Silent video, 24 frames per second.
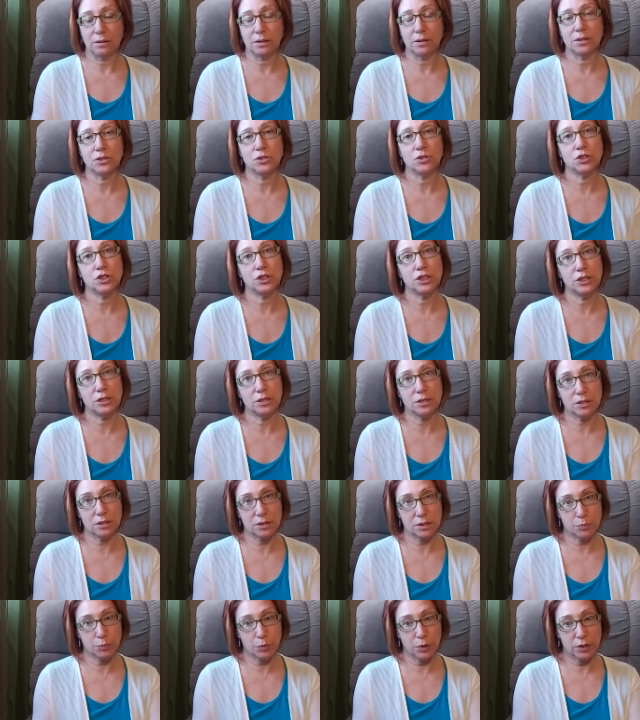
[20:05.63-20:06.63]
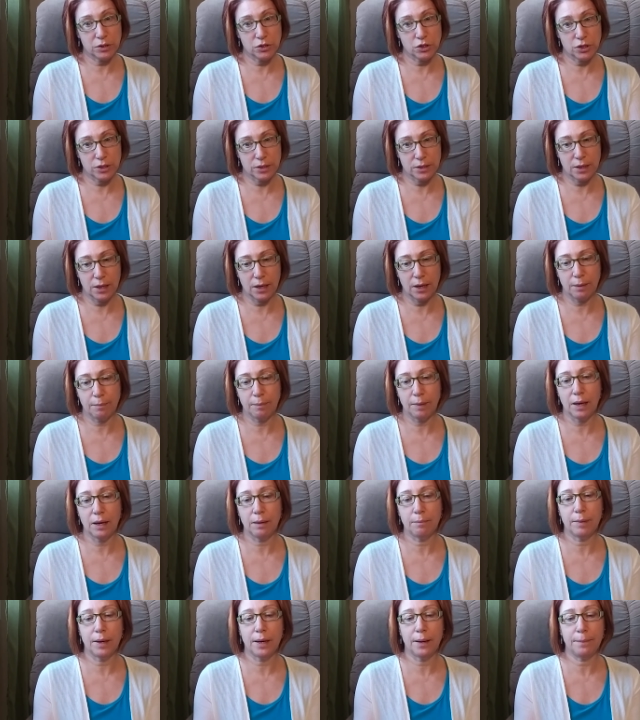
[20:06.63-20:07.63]
In Jesus' precious name,
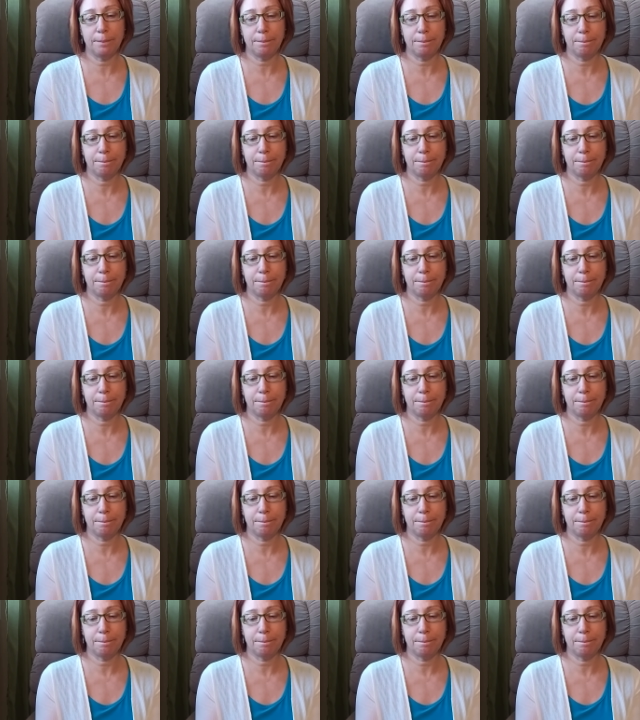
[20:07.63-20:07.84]
amen.